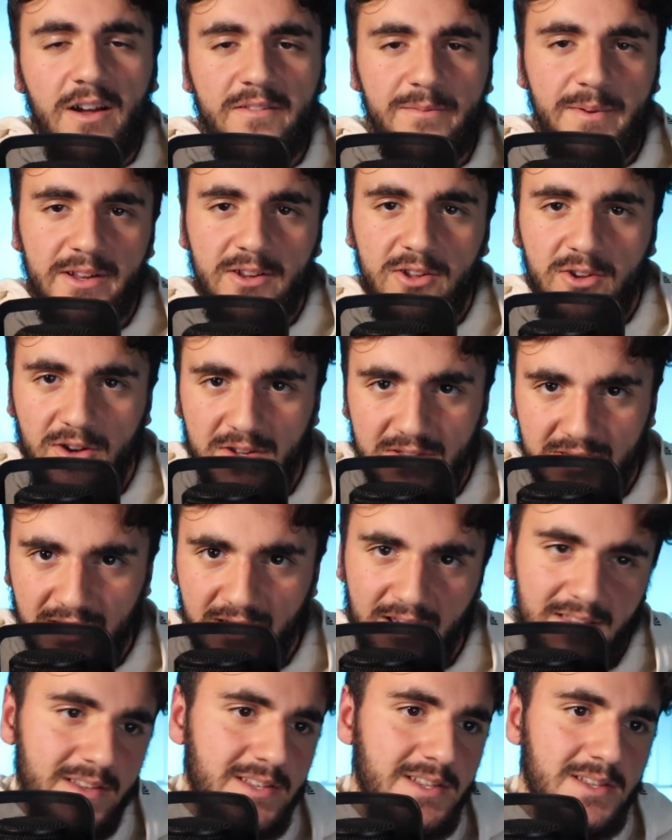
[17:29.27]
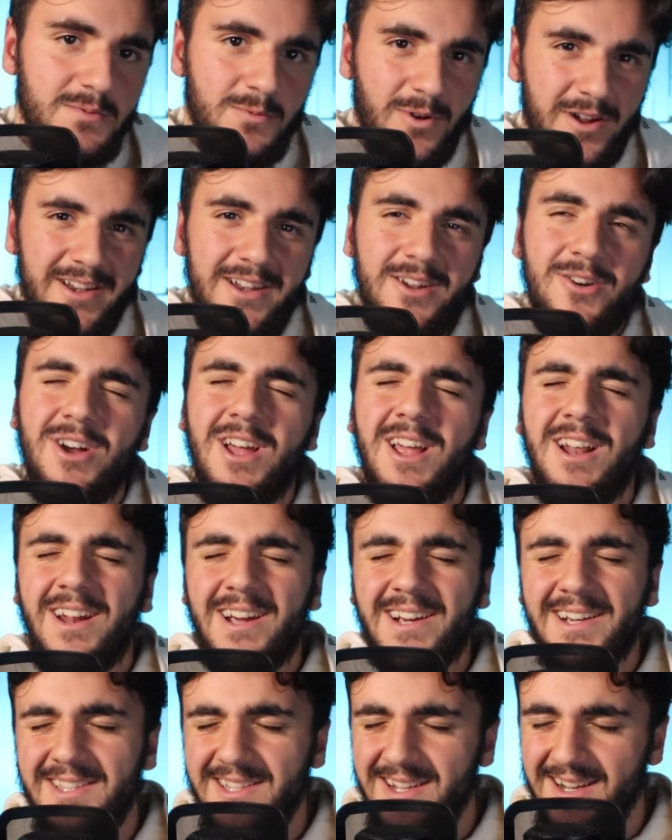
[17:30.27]
I've been Costa. This is 1-0.
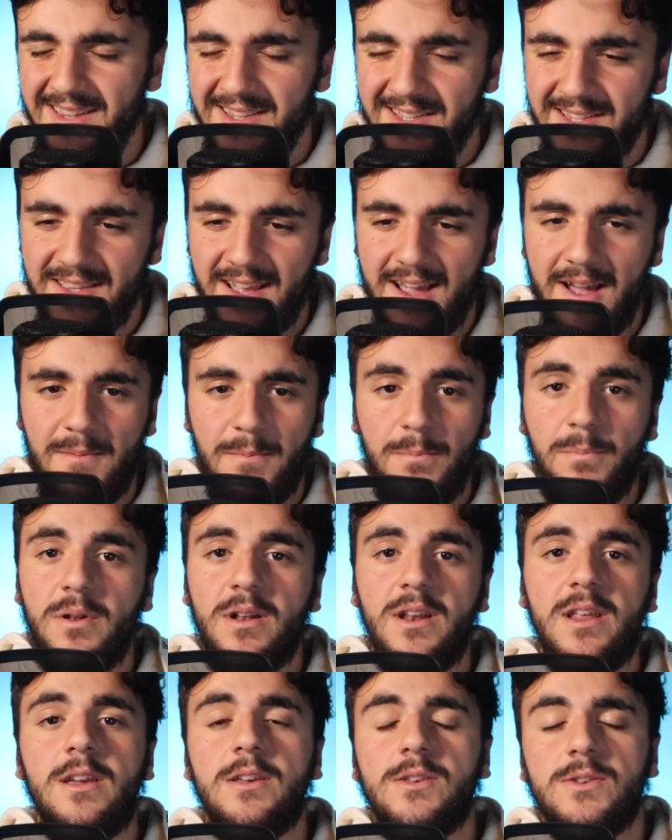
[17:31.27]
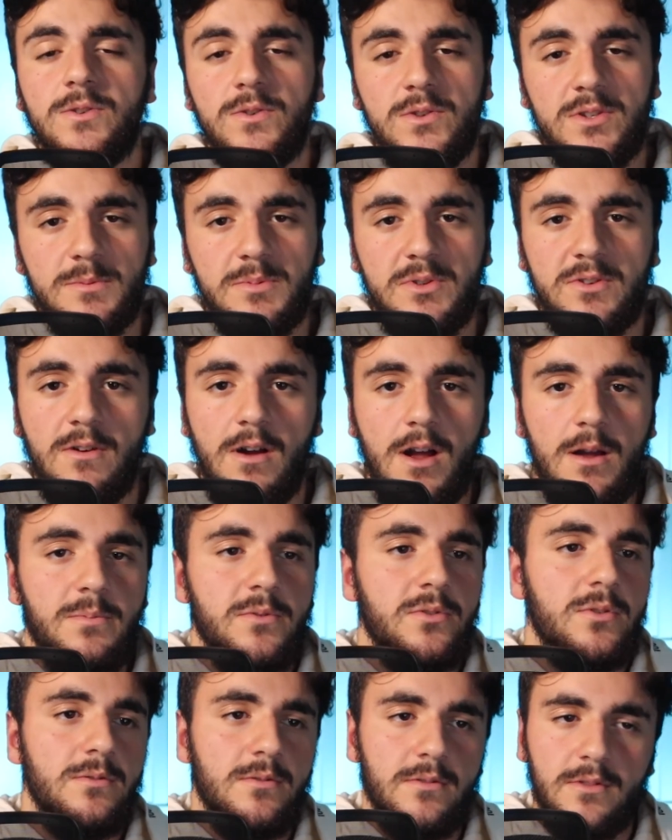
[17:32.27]
Like I said at the start, please do
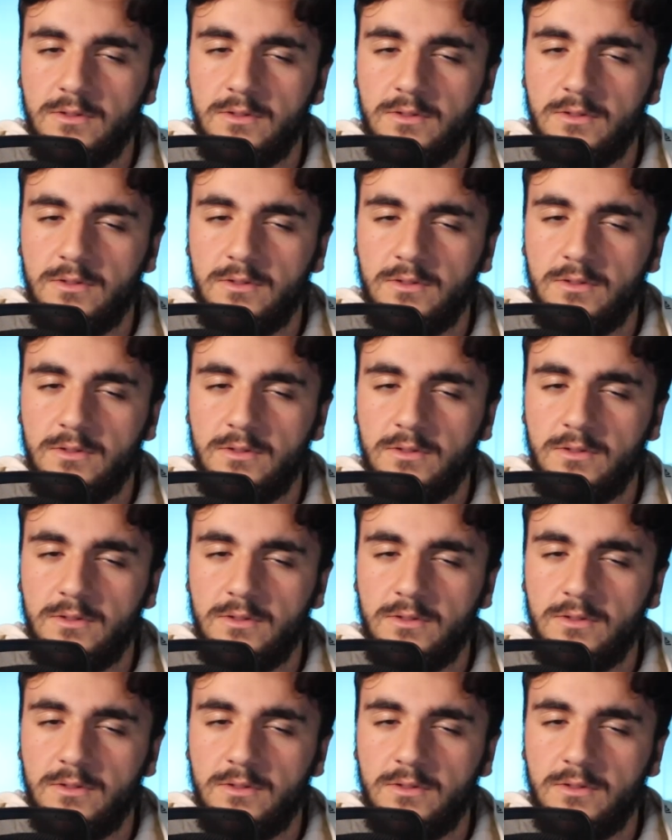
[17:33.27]
subscribe,